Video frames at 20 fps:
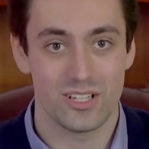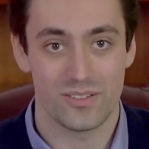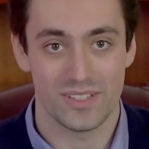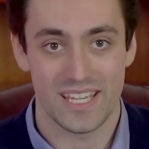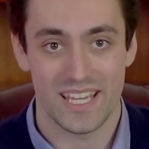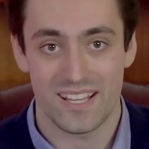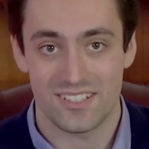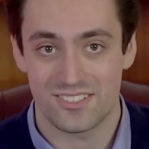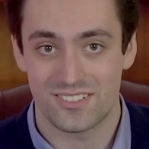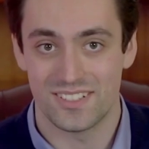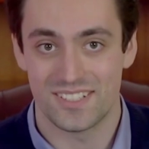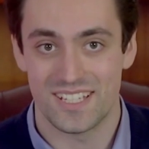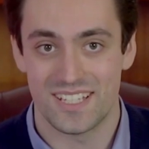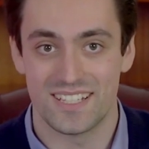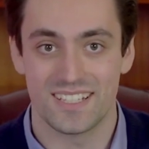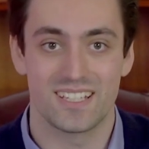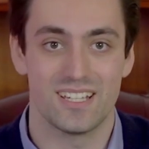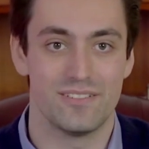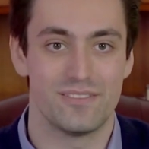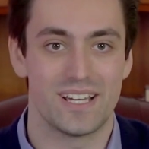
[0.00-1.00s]
the
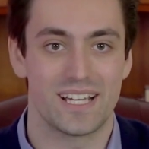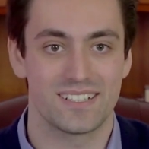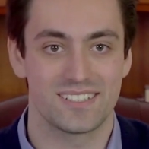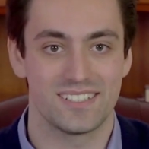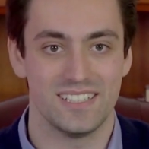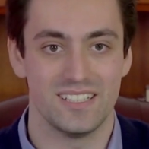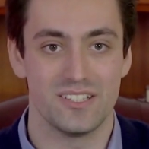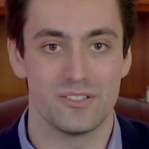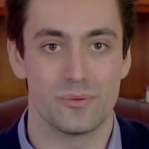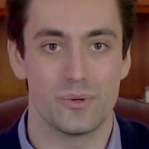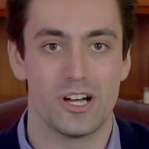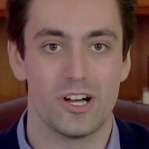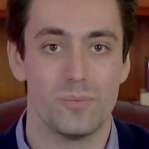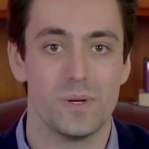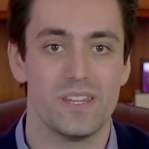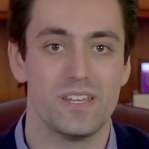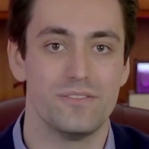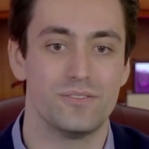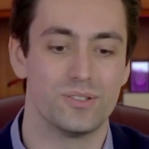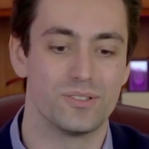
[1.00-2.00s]
AstraZeneca vaccine as well, but
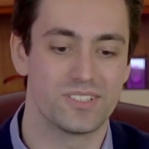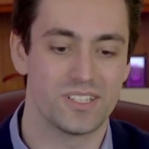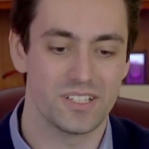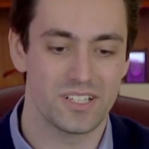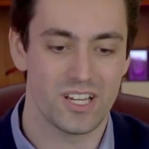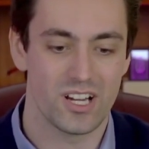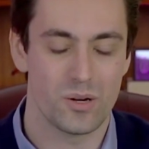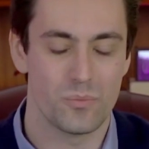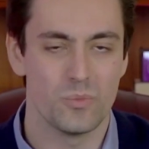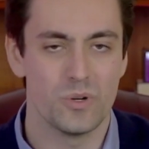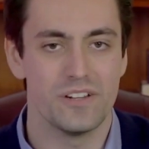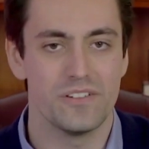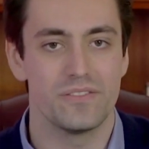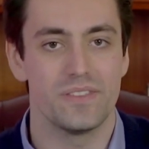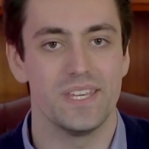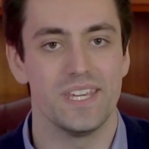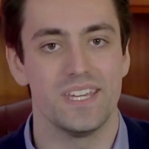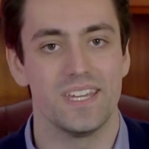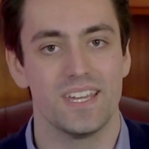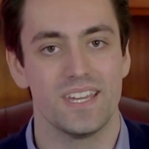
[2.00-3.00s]
they've also gone with
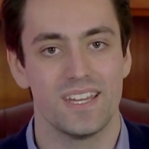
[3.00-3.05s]
the